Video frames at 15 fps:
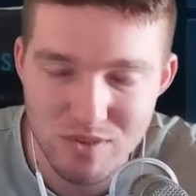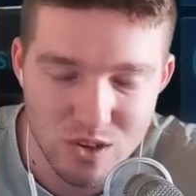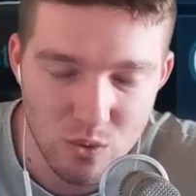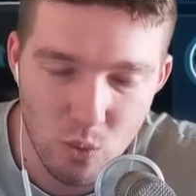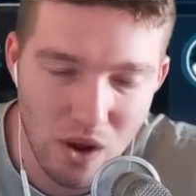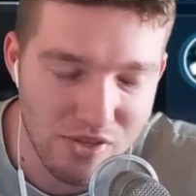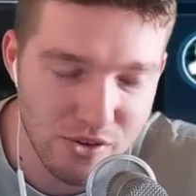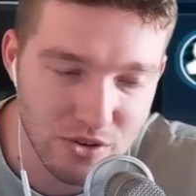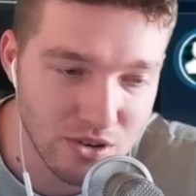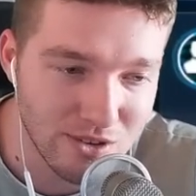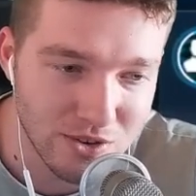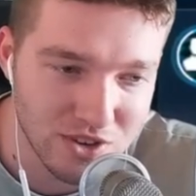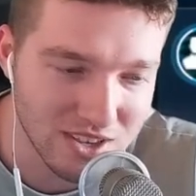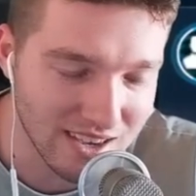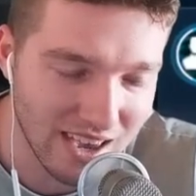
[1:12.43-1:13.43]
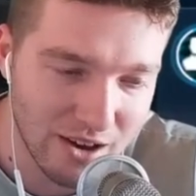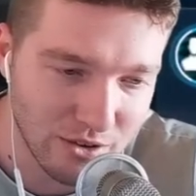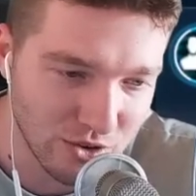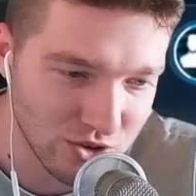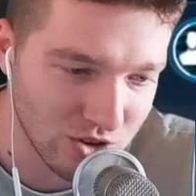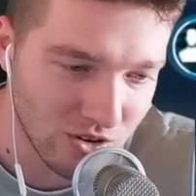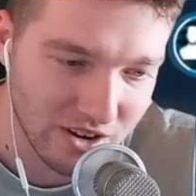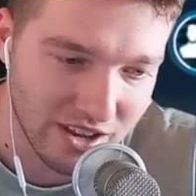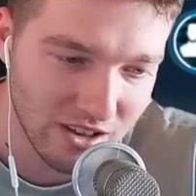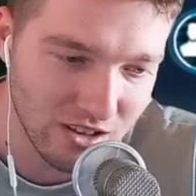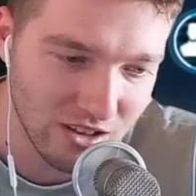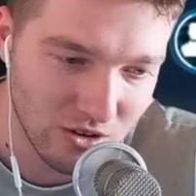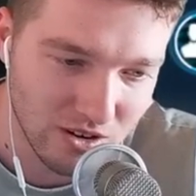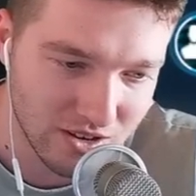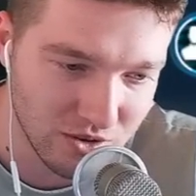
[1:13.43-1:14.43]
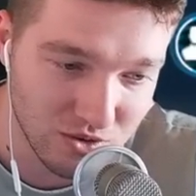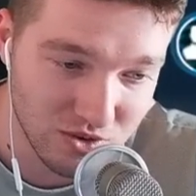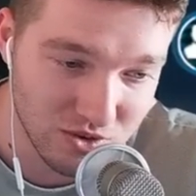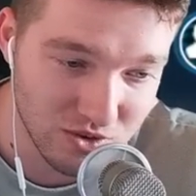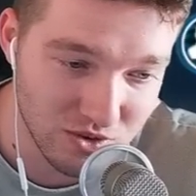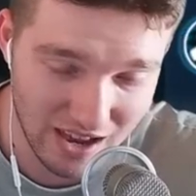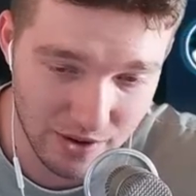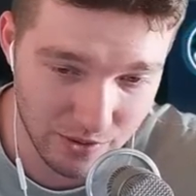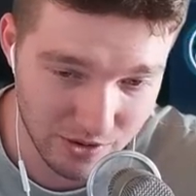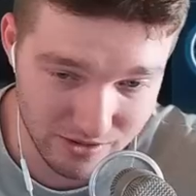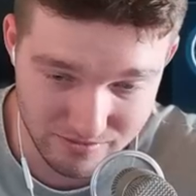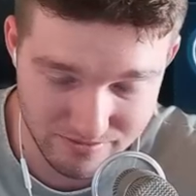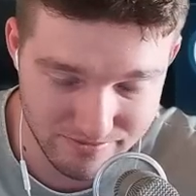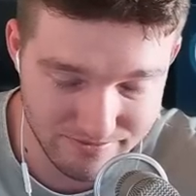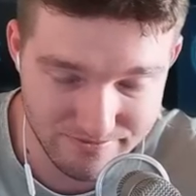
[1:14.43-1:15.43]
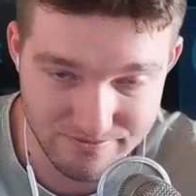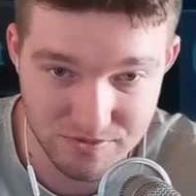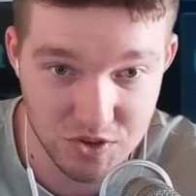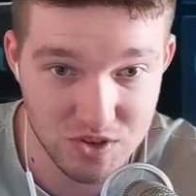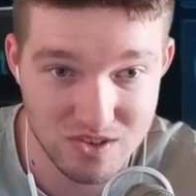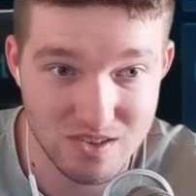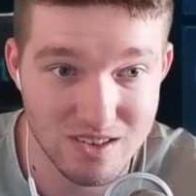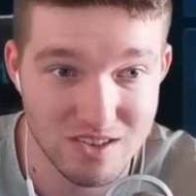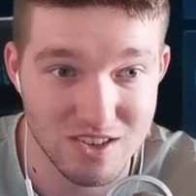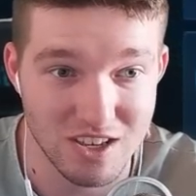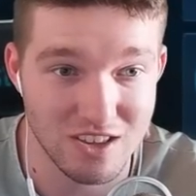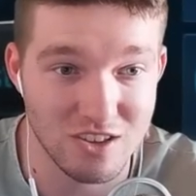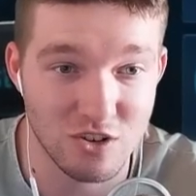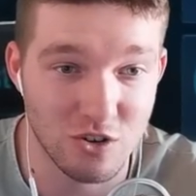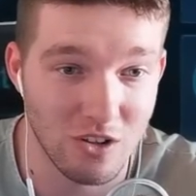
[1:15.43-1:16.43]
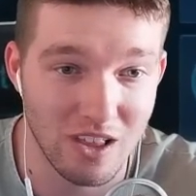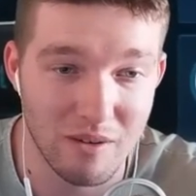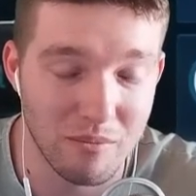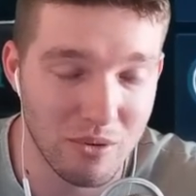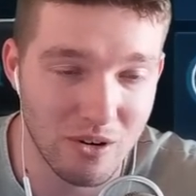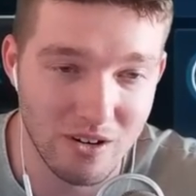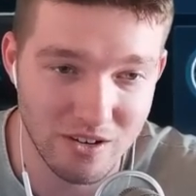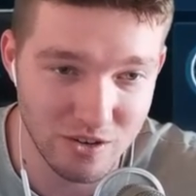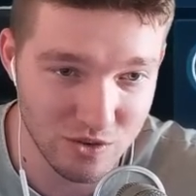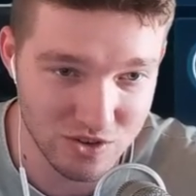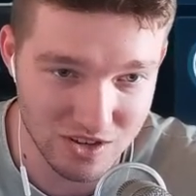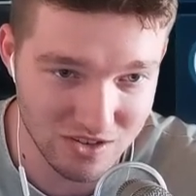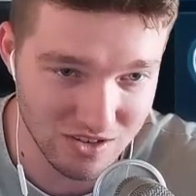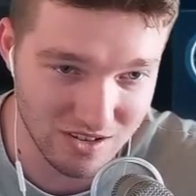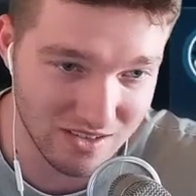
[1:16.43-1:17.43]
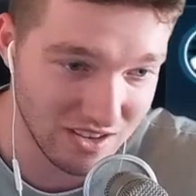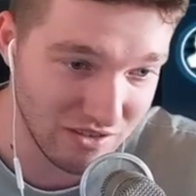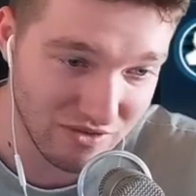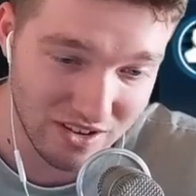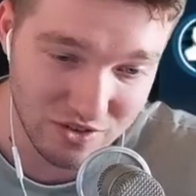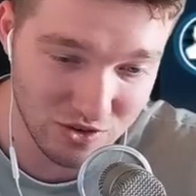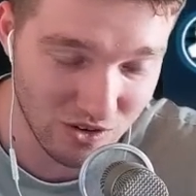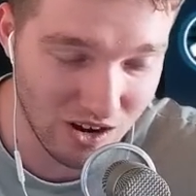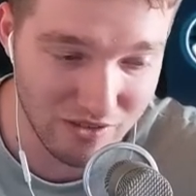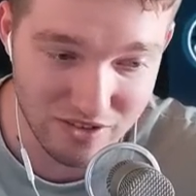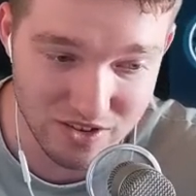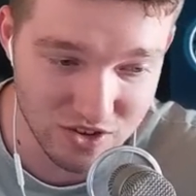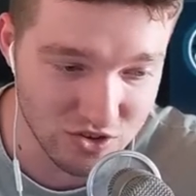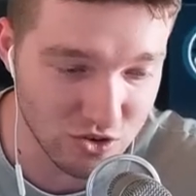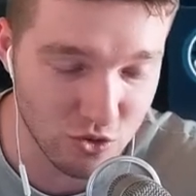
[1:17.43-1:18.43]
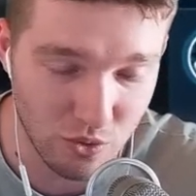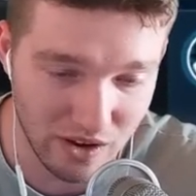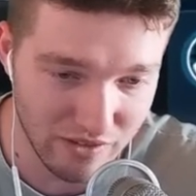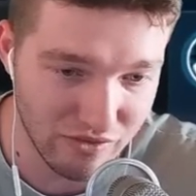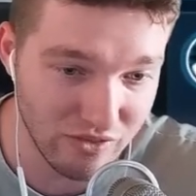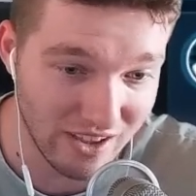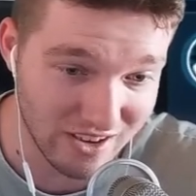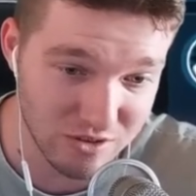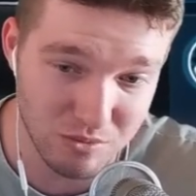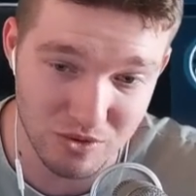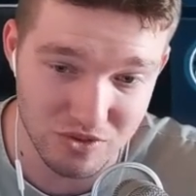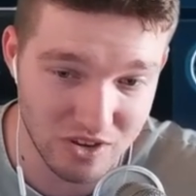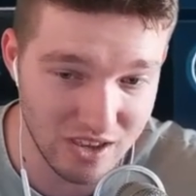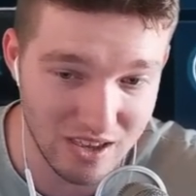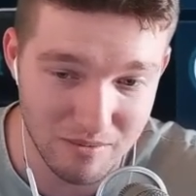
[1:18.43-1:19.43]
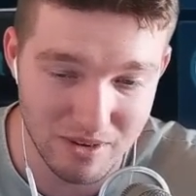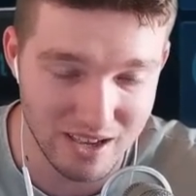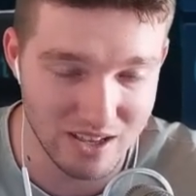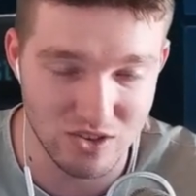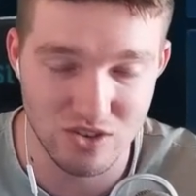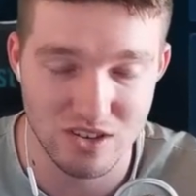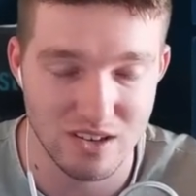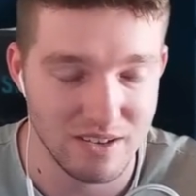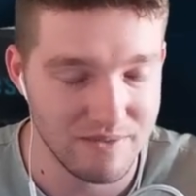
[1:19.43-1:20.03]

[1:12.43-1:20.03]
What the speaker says: Whether you use it to counter Star Killer or use it to counter Sith Eternal Emperor or use it on defense or offense, it's a great flexible team. It's,